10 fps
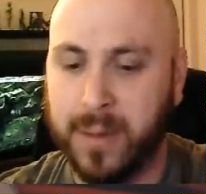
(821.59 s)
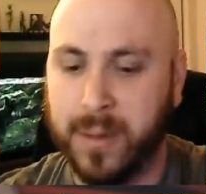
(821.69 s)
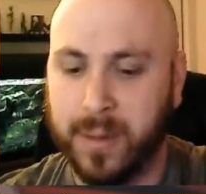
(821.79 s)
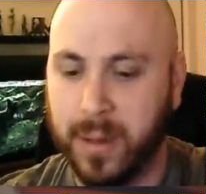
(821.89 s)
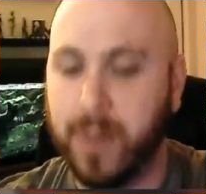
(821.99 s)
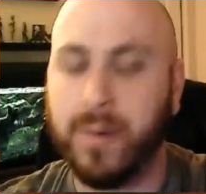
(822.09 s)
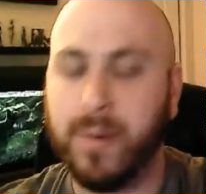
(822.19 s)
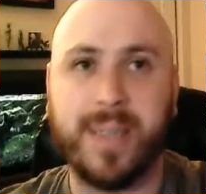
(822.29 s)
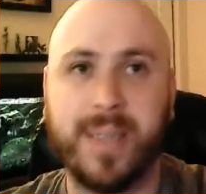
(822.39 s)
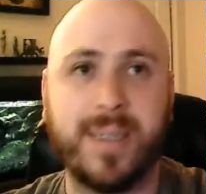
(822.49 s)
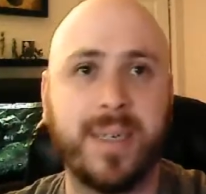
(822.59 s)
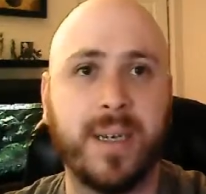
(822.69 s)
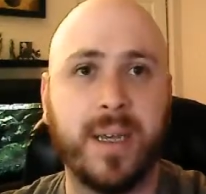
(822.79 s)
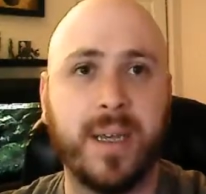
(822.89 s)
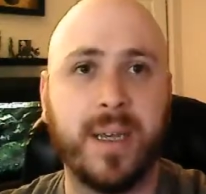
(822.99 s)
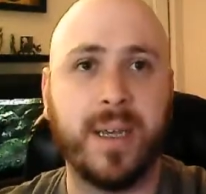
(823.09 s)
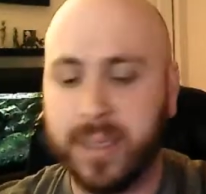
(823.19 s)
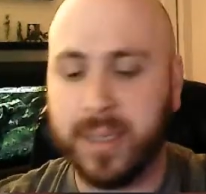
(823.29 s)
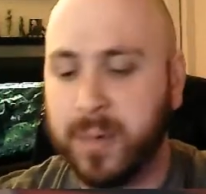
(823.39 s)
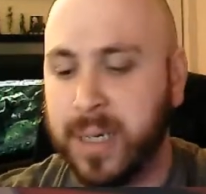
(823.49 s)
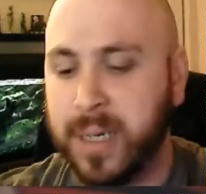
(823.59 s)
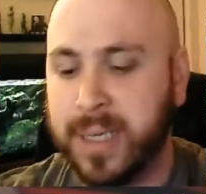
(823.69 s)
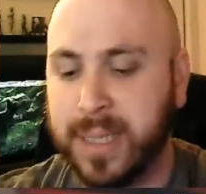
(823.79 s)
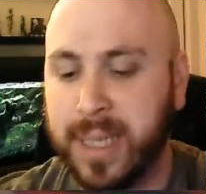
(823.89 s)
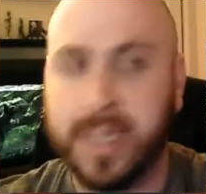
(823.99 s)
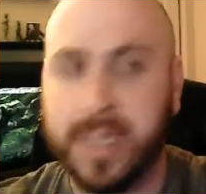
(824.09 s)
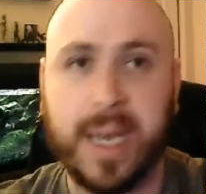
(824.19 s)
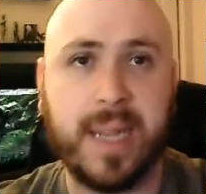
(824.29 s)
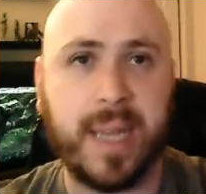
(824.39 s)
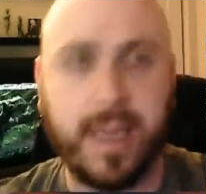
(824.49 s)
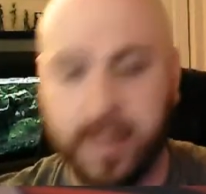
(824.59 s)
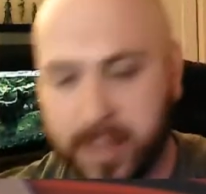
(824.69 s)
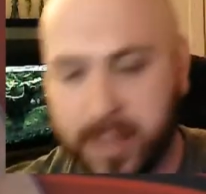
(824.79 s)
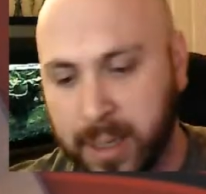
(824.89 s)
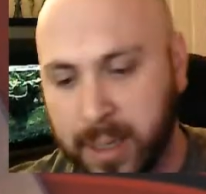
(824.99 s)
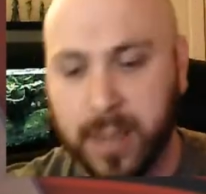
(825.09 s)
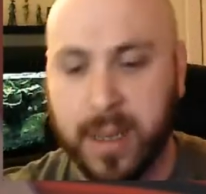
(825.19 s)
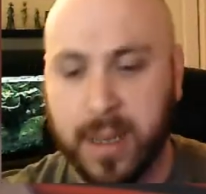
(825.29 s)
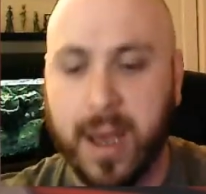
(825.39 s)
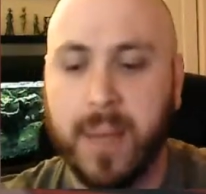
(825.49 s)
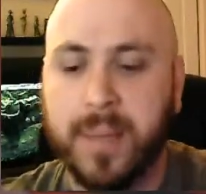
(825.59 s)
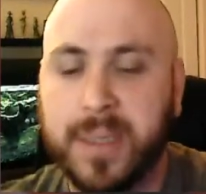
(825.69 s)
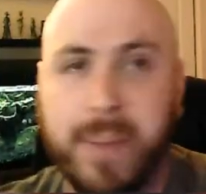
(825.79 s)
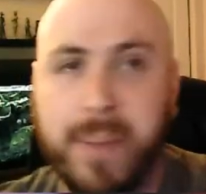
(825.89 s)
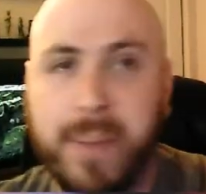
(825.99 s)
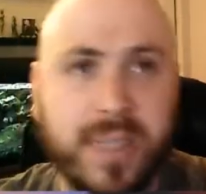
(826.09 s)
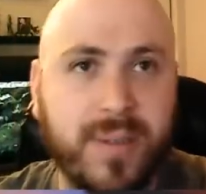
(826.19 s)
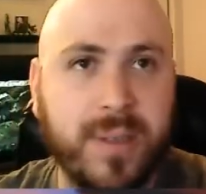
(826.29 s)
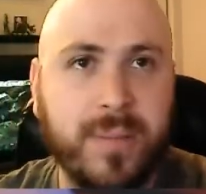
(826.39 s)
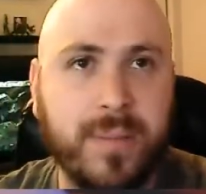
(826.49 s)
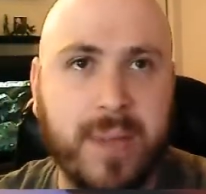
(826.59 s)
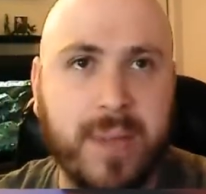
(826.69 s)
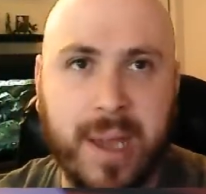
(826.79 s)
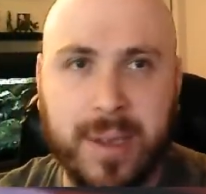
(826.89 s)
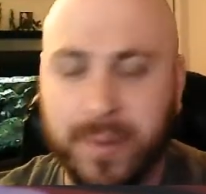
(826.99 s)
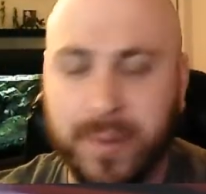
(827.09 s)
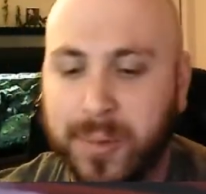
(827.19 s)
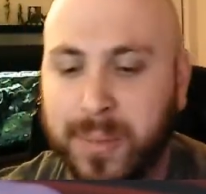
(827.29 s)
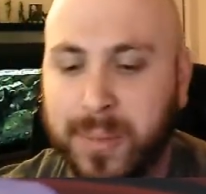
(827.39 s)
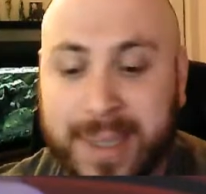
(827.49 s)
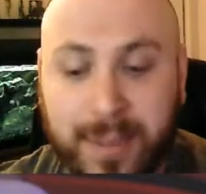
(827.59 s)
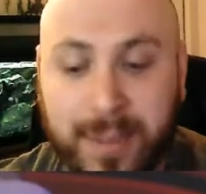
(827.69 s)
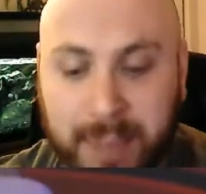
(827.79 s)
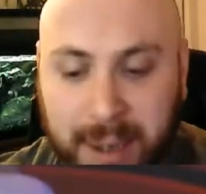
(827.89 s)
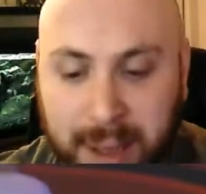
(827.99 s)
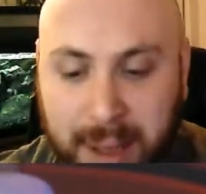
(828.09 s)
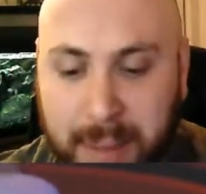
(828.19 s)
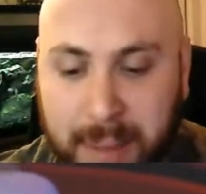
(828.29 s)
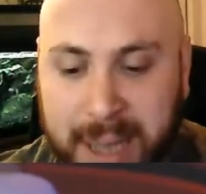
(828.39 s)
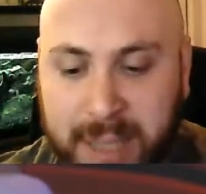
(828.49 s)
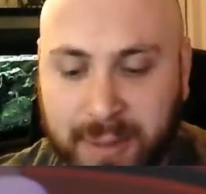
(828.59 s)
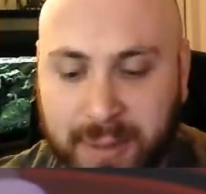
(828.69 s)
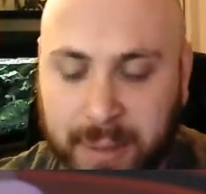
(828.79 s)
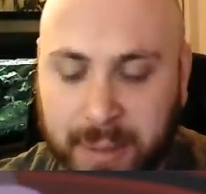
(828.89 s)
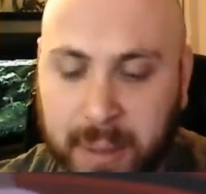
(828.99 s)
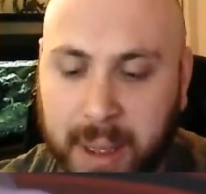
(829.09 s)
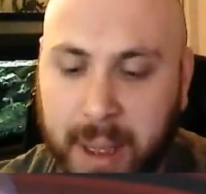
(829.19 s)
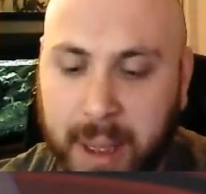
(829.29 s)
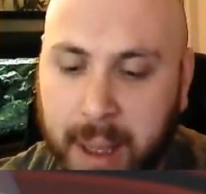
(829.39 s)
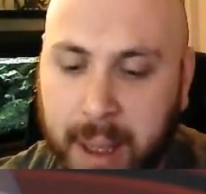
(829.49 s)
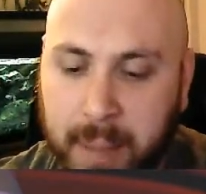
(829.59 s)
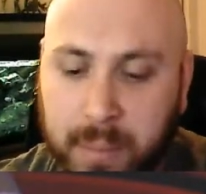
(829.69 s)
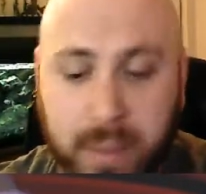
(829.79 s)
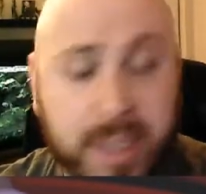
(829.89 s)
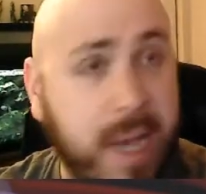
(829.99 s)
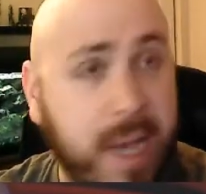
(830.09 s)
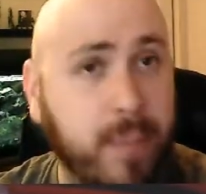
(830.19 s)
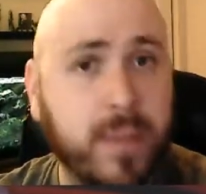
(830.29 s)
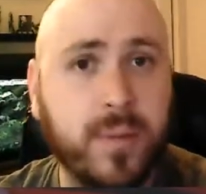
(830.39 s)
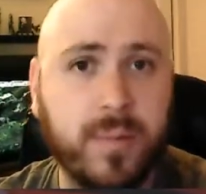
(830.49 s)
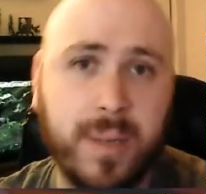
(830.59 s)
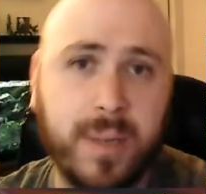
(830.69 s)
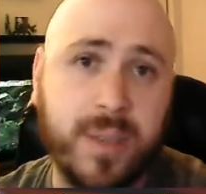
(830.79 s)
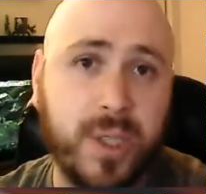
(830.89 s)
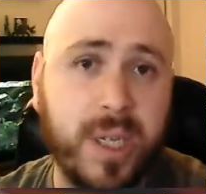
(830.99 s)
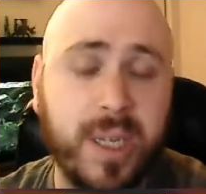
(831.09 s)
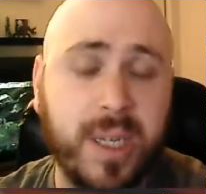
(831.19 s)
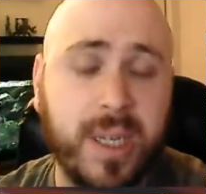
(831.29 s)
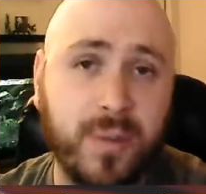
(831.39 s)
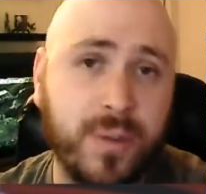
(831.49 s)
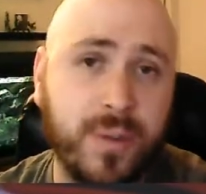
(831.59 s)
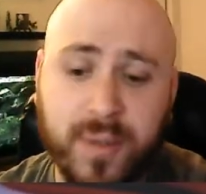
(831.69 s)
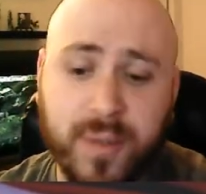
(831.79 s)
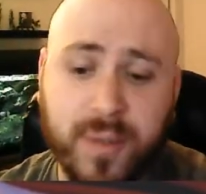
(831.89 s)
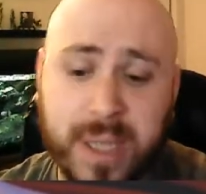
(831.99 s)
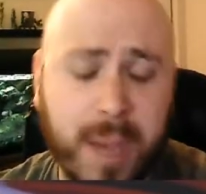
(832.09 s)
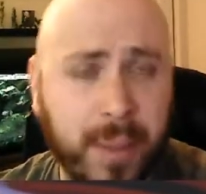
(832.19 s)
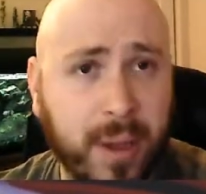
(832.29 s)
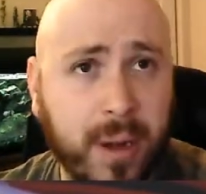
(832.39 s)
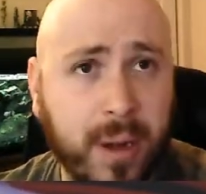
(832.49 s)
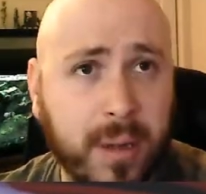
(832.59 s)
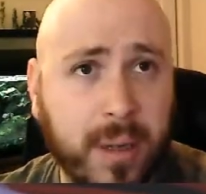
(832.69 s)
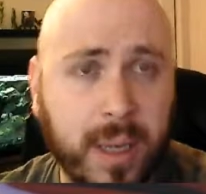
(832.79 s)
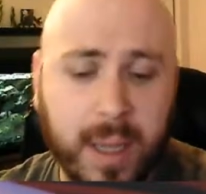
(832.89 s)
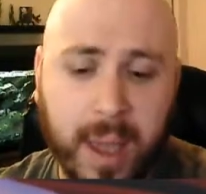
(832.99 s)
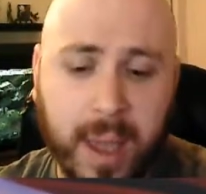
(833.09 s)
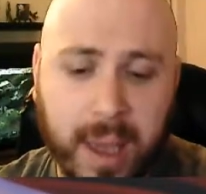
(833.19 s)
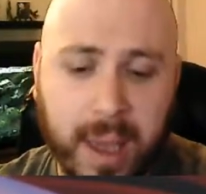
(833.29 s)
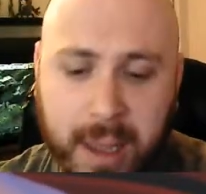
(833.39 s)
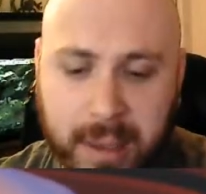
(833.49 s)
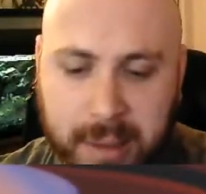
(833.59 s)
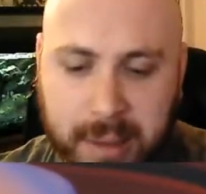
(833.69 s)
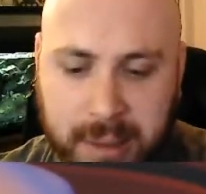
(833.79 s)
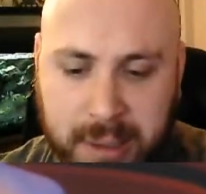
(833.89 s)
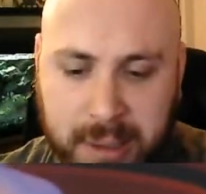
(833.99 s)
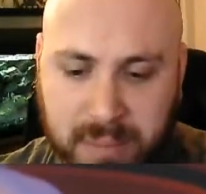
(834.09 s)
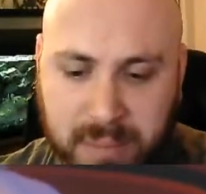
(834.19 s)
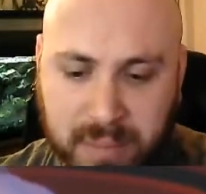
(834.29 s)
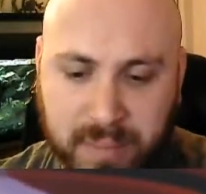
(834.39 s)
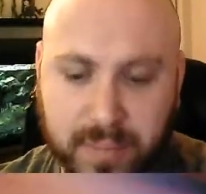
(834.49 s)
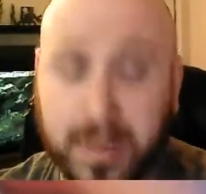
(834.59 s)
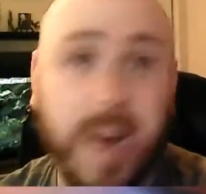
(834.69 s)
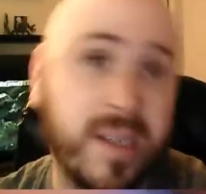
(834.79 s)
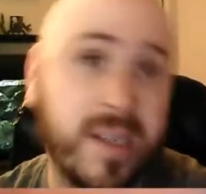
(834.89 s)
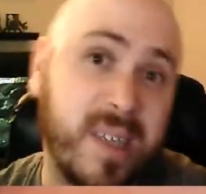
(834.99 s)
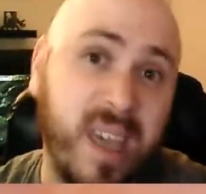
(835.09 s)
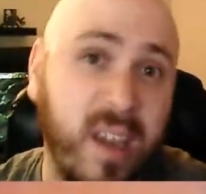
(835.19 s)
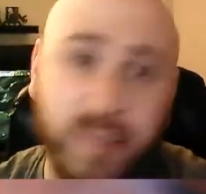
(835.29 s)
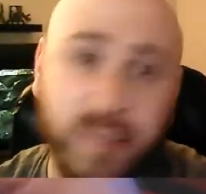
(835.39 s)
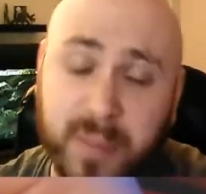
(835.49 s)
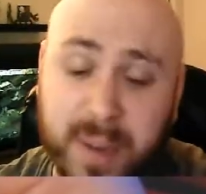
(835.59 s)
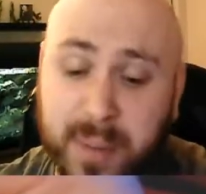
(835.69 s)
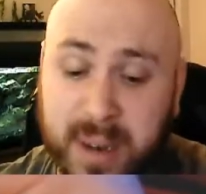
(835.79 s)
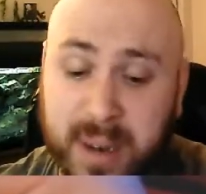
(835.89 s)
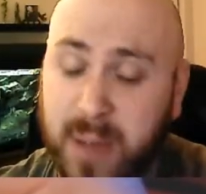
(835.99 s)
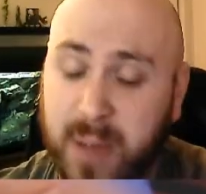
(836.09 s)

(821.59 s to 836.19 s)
All right, this one is neat. I like it. It's a pacifism, and we're missing a bit of the pacifism. This happens when the sheet gets folded over on top of the card and blocks the ink from getting put down.